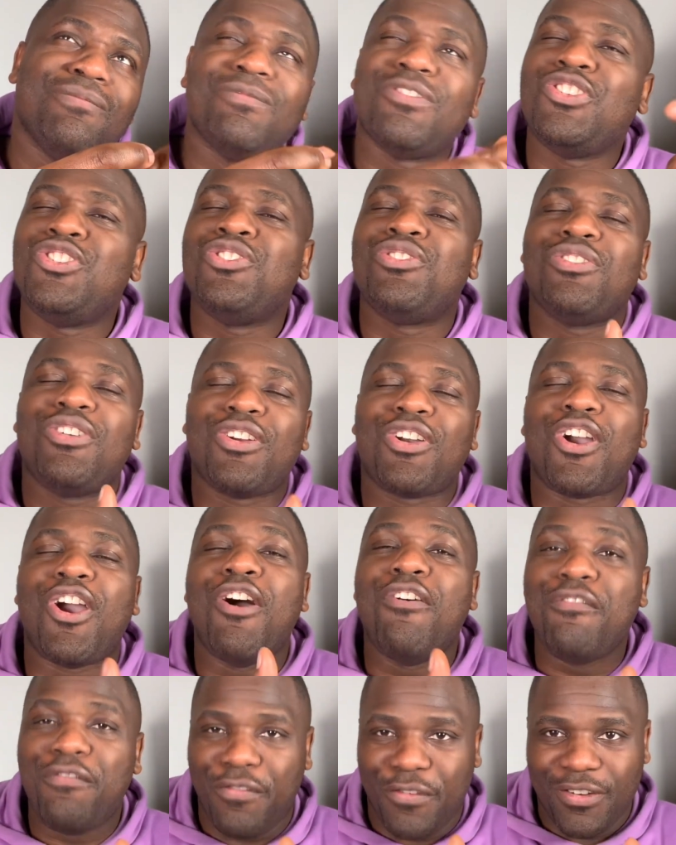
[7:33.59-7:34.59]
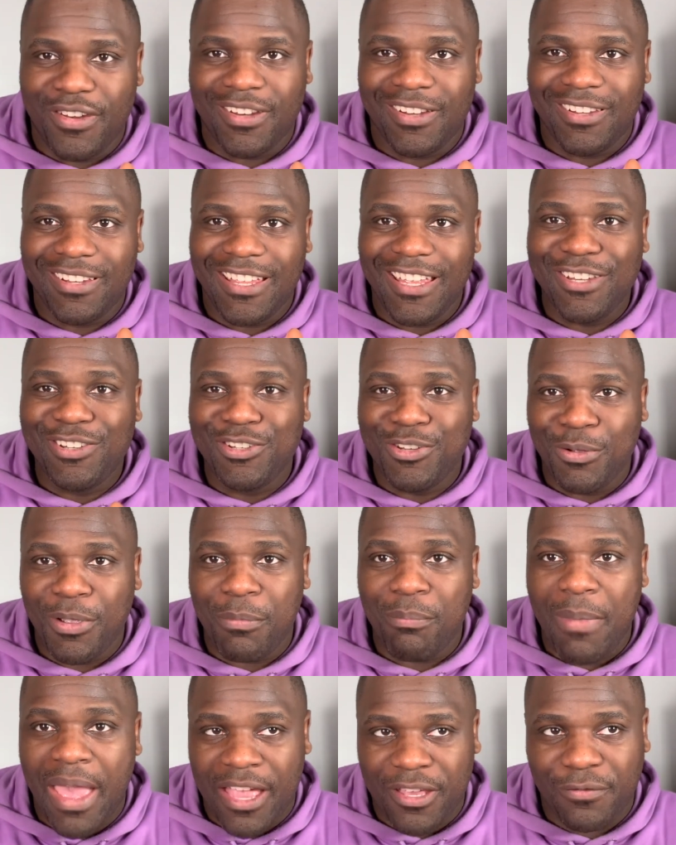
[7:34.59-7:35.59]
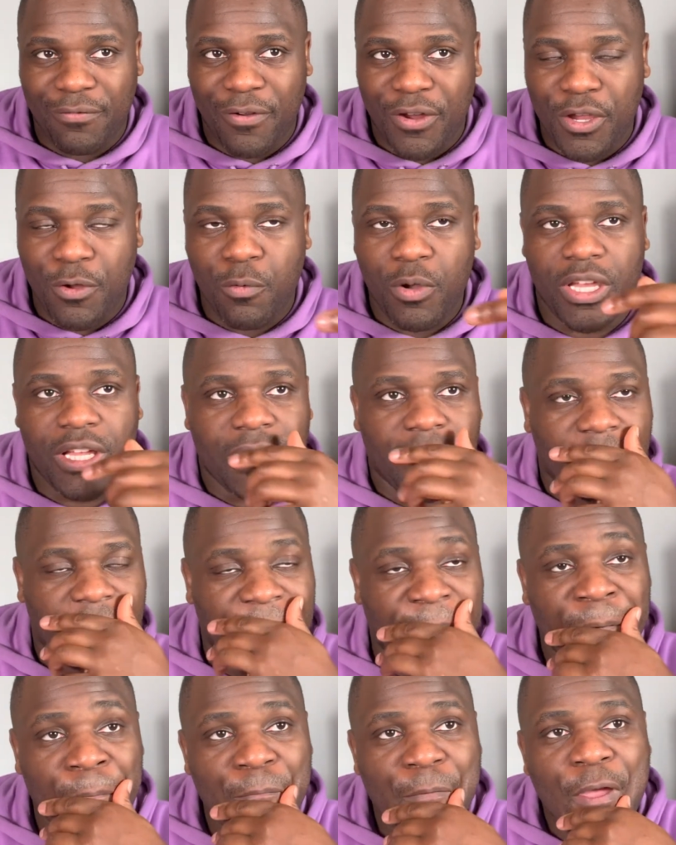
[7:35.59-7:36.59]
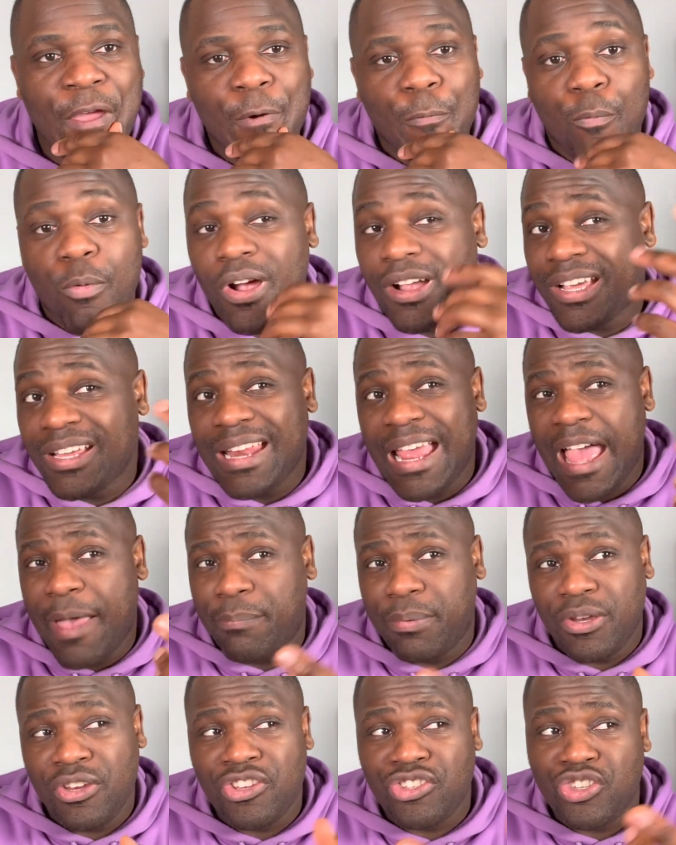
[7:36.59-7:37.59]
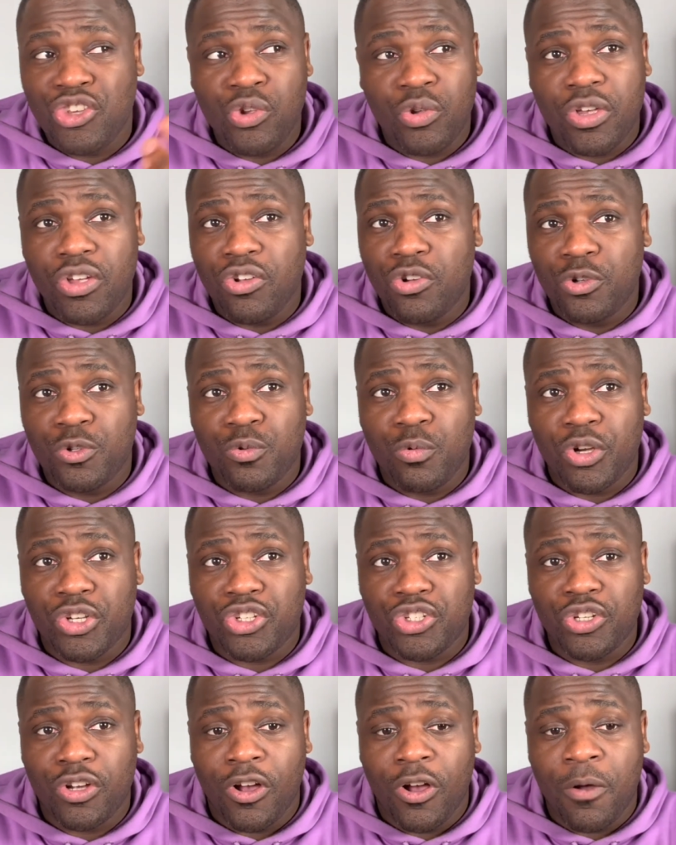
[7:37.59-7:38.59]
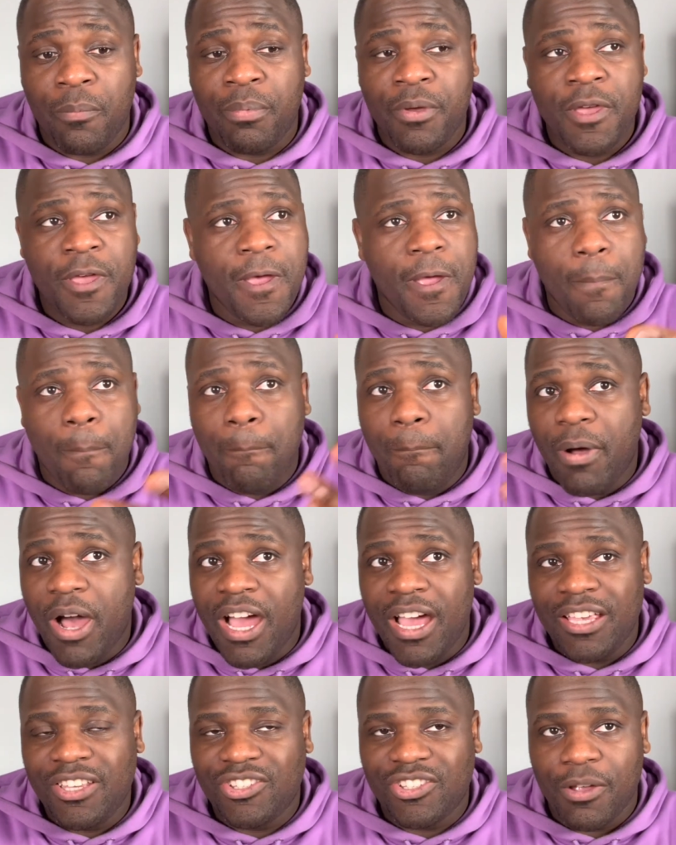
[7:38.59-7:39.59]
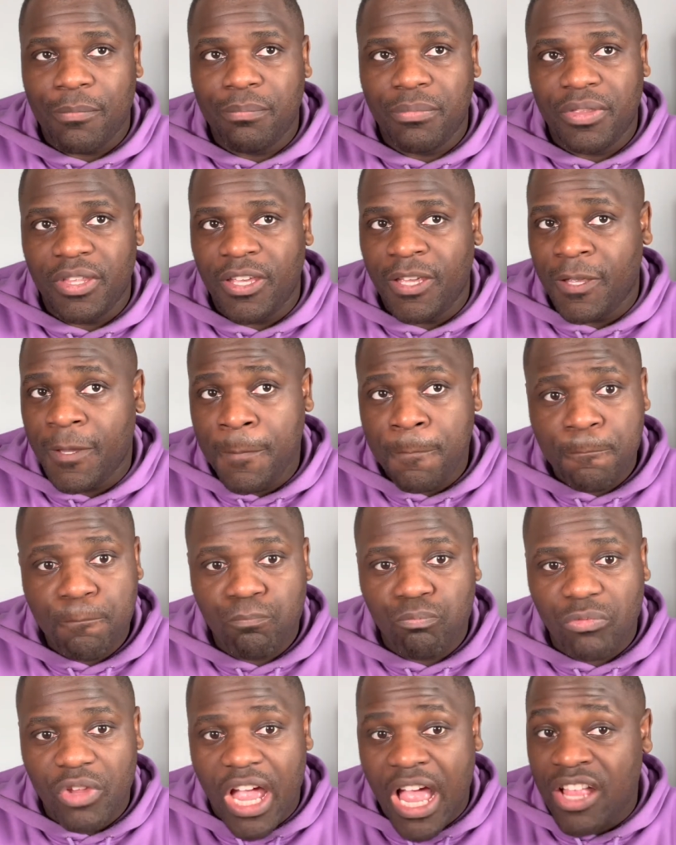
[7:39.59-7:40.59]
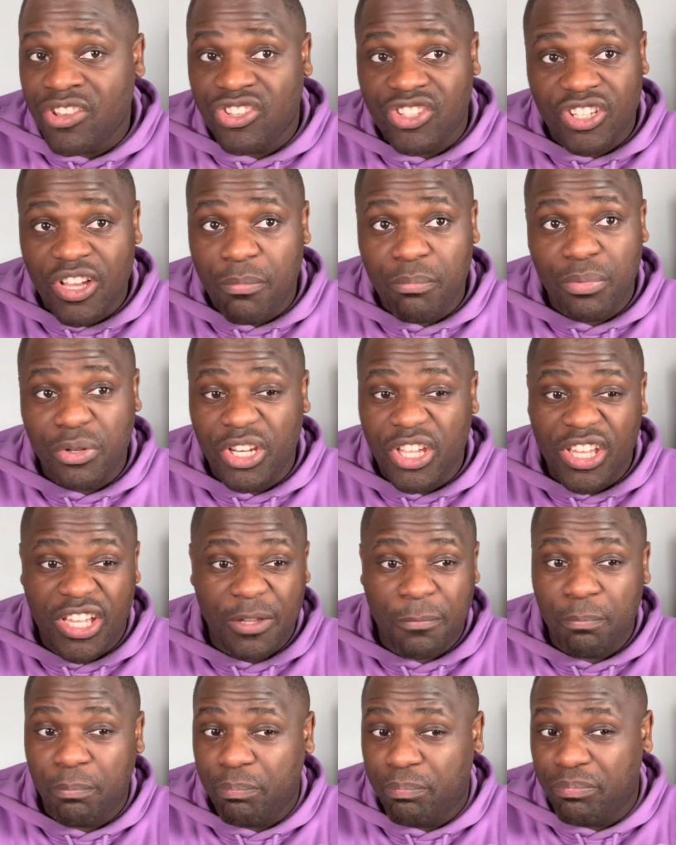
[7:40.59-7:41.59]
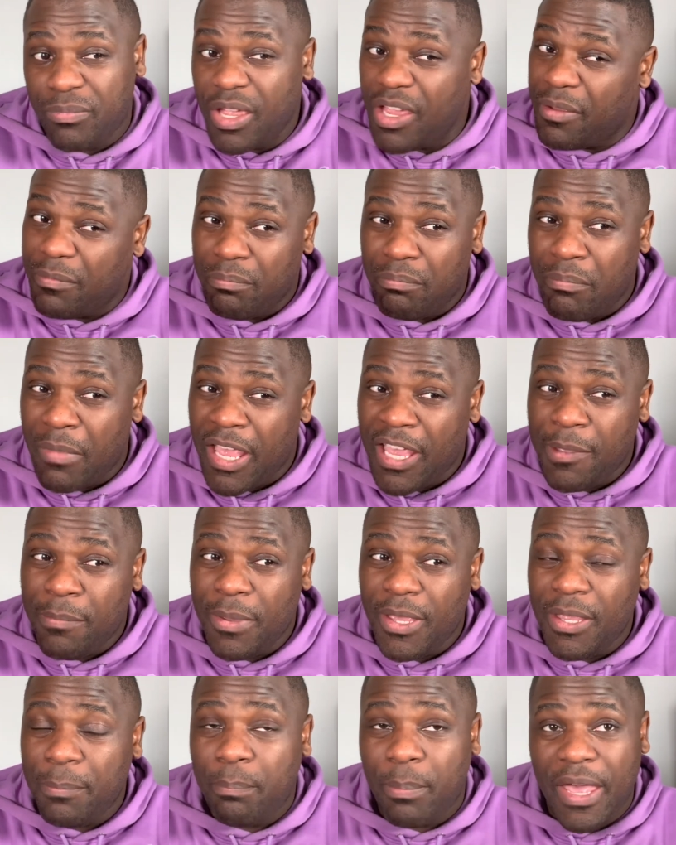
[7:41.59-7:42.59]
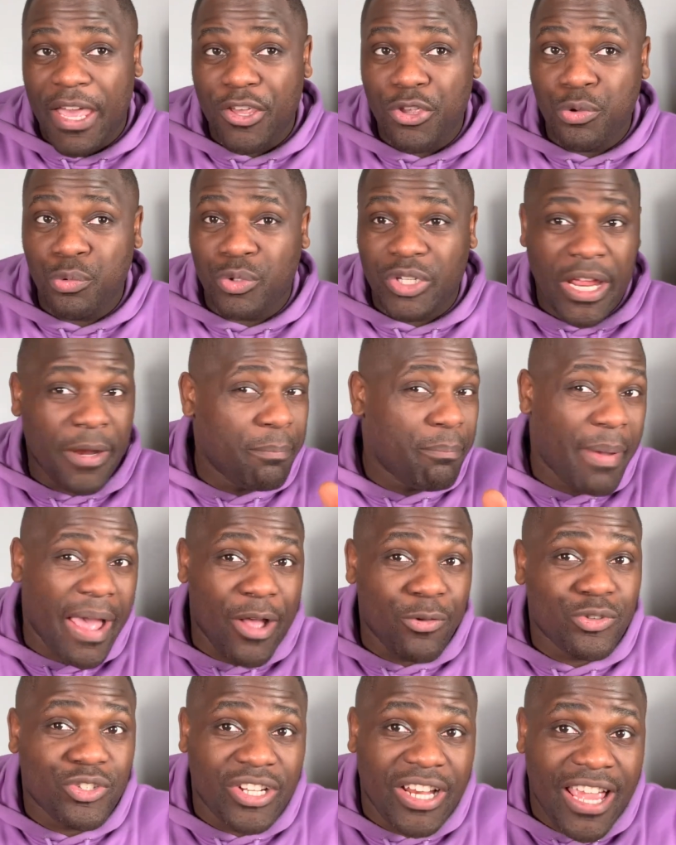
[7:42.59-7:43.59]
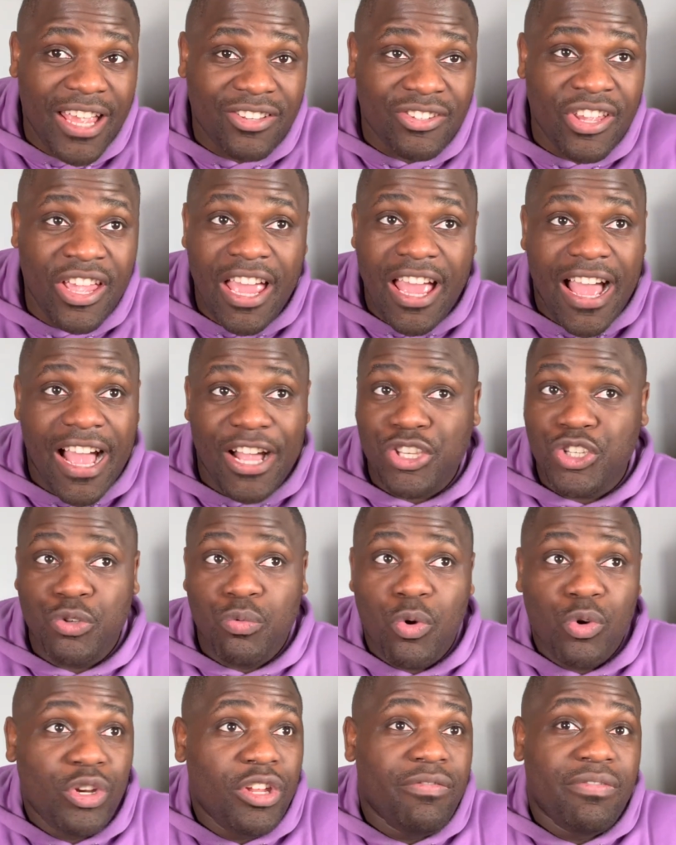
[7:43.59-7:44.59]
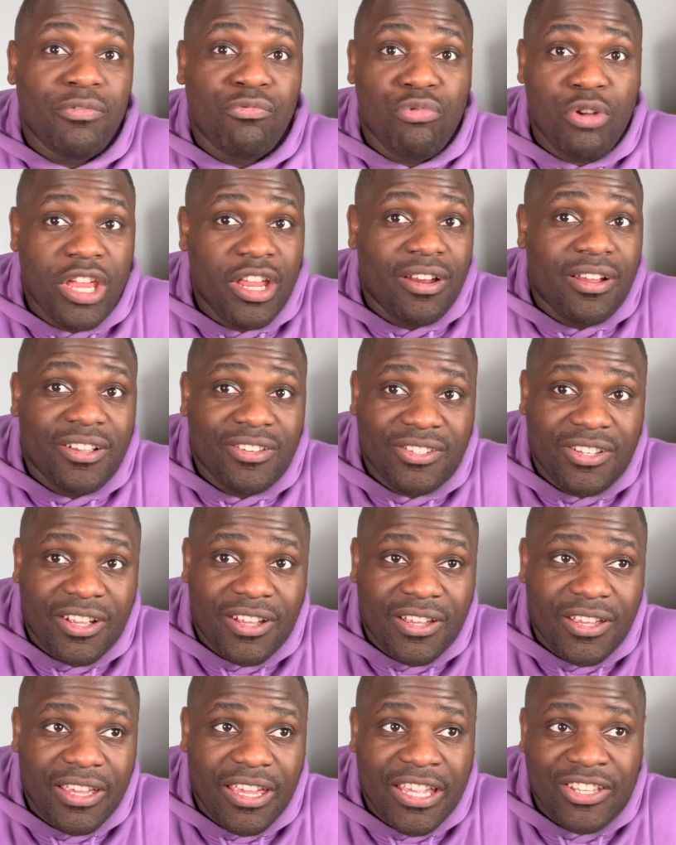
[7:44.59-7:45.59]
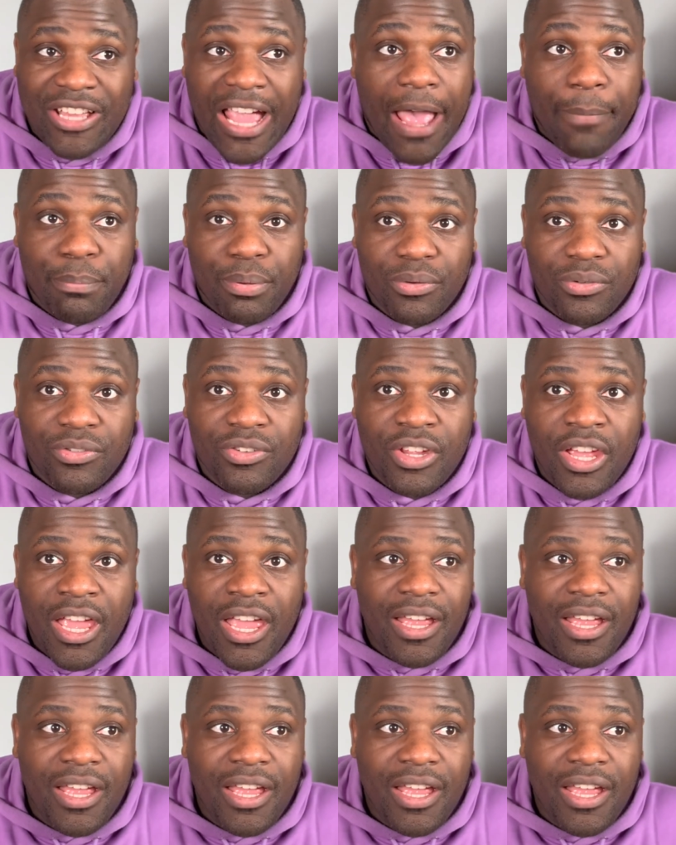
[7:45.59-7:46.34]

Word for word: you're not confident in doing maths very quickly, what can happen is you can go to a shop, buy something, and somebody can maybe pay you ten pounds less, and you won't even realize that it's happened.